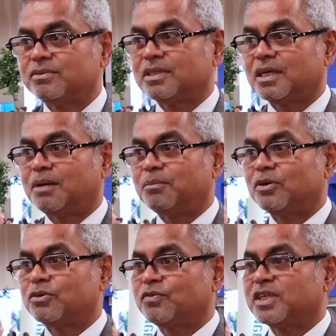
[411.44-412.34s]
the
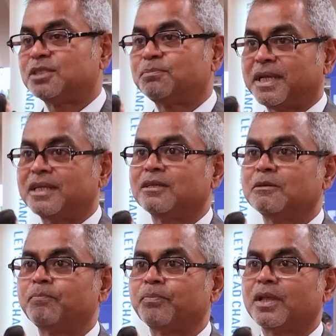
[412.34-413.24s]
amount we spend
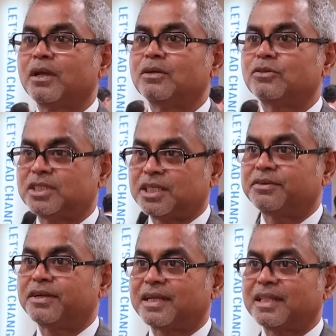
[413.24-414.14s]
to
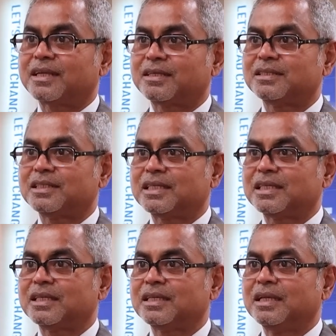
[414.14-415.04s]
generate
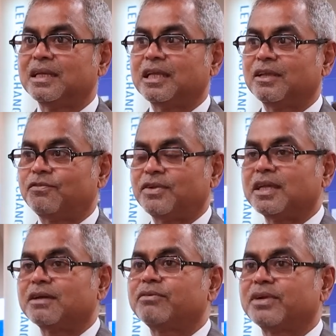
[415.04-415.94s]
electricity if we
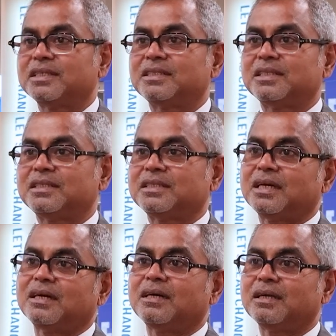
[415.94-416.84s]
increase this
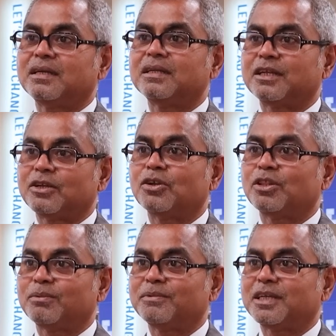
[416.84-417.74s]
the
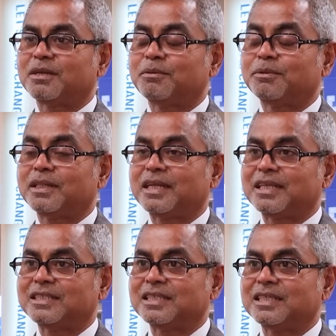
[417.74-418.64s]
renewable
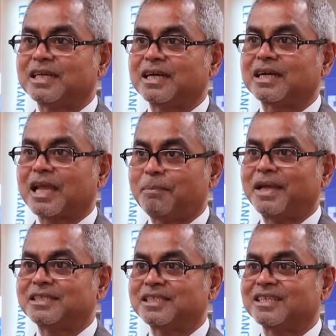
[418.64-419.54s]
energy
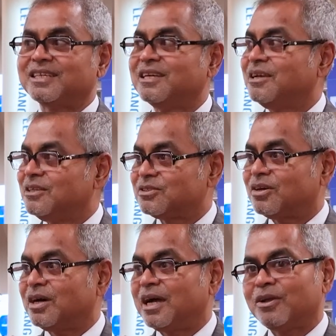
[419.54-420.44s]
capacity.
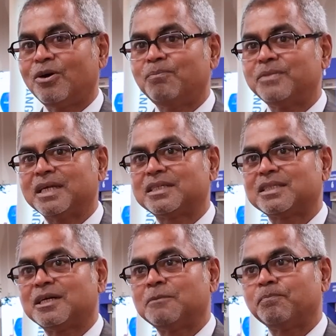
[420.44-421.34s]
So I hope
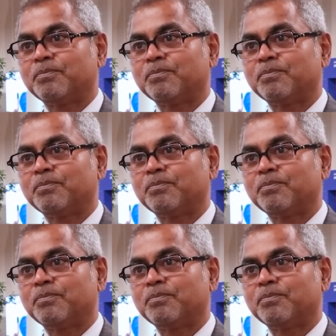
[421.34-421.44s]
that